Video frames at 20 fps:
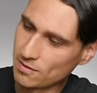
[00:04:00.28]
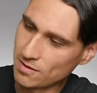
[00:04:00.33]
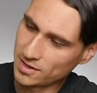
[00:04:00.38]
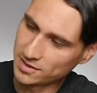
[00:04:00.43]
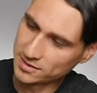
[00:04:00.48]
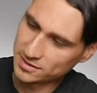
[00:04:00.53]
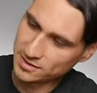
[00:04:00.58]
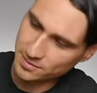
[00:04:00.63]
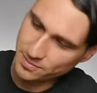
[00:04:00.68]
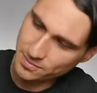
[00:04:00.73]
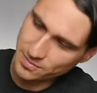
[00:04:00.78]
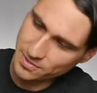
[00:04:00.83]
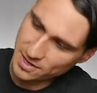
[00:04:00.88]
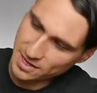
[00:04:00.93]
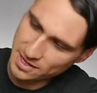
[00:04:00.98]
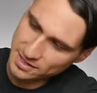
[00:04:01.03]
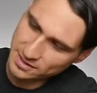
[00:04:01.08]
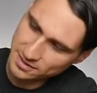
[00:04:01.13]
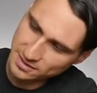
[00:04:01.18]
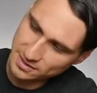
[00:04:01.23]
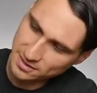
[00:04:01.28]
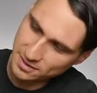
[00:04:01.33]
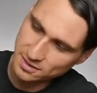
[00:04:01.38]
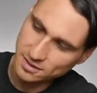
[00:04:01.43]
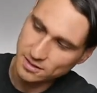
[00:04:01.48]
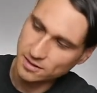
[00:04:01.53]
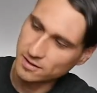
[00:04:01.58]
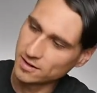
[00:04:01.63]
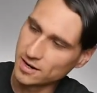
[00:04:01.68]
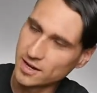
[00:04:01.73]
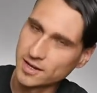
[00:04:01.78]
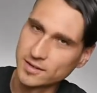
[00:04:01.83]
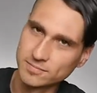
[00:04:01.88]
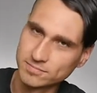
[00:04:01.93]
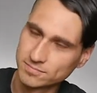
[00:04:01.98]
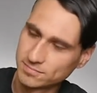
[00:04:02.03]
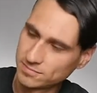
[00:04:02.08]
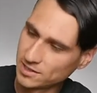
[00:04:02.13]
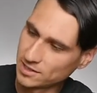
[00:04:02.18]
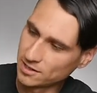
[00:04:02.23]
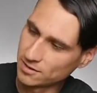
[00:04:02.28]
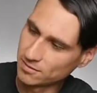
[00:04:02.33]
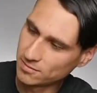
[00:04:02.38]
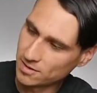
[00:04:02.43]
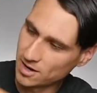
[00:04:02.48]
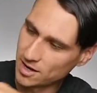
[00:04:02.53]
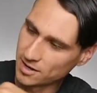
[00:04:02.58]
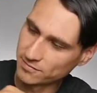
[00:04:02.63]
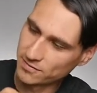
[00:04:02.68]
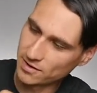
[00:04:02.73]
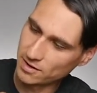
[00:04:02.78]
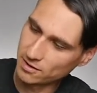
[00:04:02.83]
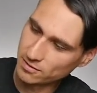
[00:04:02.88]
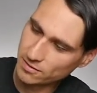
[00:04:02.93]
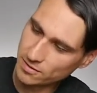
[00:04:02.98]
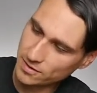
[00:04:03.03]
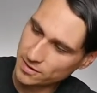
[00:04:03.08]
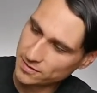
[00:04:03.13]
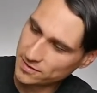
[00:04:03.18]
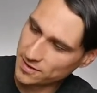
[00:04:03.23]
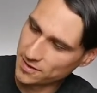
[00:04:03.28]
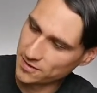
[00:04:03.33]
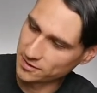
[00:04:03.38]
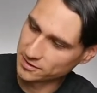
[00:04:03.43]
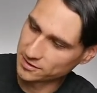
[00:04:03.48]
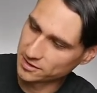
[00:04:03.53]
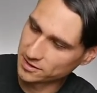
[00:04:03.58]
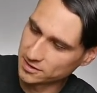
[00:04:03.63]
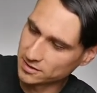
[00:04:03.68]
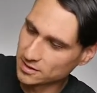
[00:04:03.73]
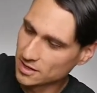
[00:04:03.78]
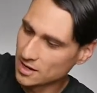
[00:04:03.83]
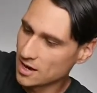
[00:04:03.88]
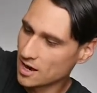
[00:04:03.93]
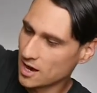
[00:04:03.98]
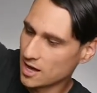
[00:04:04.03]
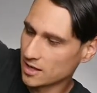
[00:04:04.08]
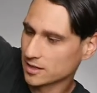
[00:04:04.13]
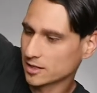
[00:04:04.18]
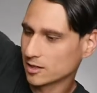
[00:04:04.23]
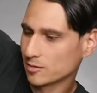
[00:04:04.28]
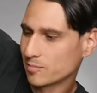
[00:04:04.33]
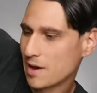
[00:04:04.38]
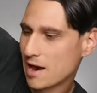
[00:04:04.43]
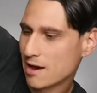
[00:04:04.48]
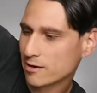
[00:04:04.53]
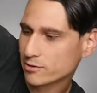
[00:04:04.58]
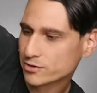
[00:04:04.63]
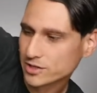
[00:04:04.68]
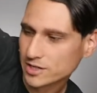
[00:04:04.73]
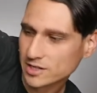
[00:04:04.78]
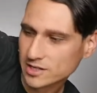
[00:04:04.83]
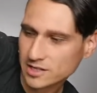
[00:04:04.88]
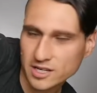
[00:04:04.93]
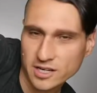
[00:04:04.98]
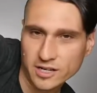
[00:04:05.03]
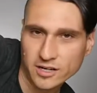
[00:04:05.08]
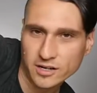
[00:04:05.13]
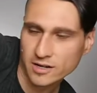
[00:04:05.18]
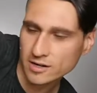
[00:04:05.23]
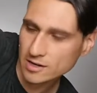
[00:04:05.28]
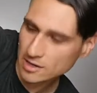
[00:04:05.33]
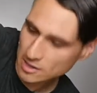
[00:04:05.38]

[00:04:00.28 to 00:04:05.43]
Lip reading: unzip this, or unvelcro it, then there's a little pouch in here,